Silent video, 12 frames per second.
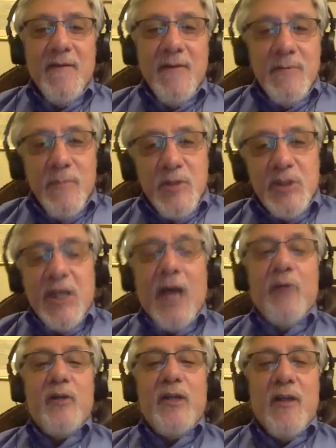
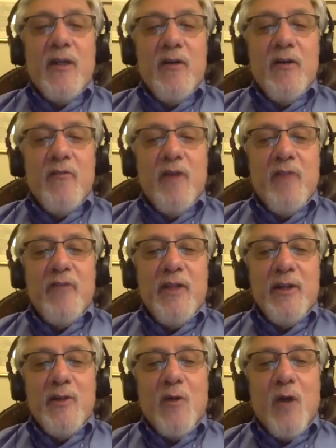sounding of the
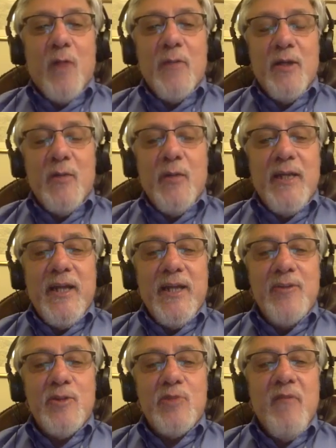alarm here. We can't
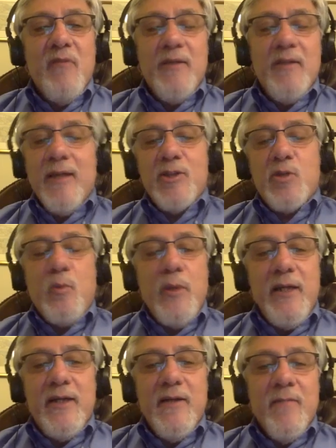just next
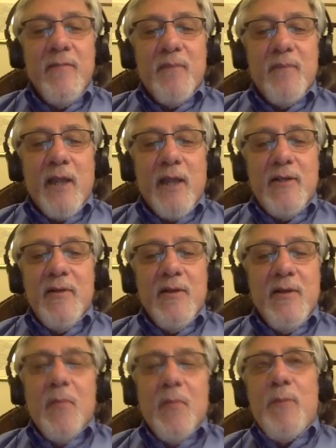week, like
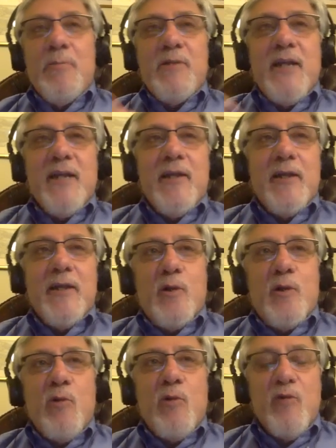we pretend like the
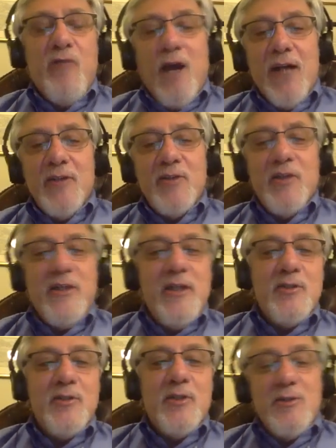coronavirus, it
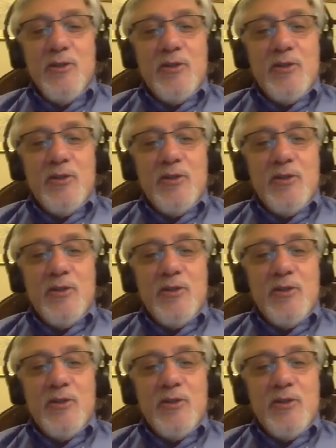doesn't exist